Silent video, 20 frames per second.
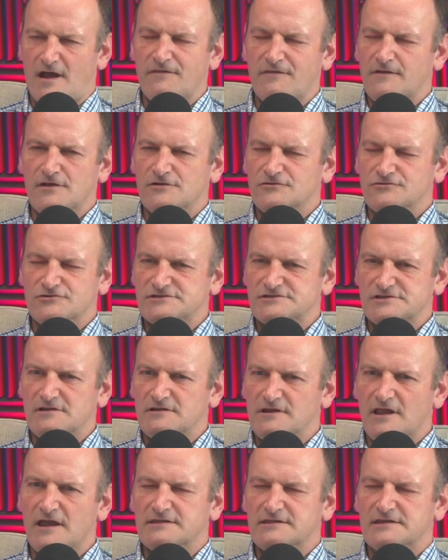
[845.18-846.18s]
other countries
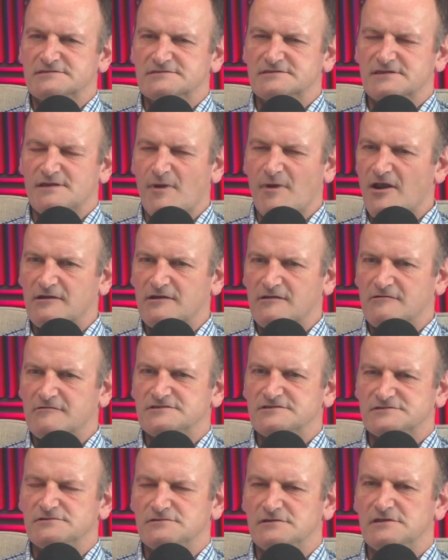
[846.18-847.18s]
aren't like this. America
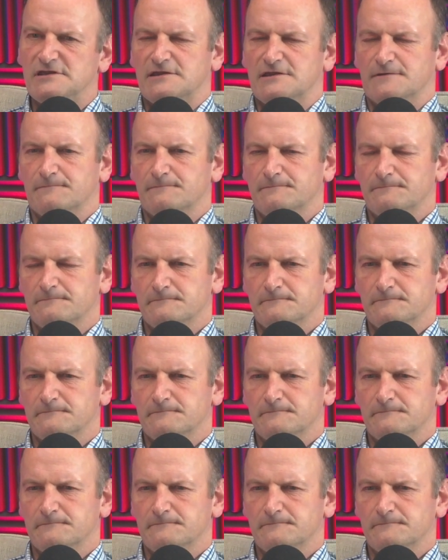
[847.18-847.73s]
is unique.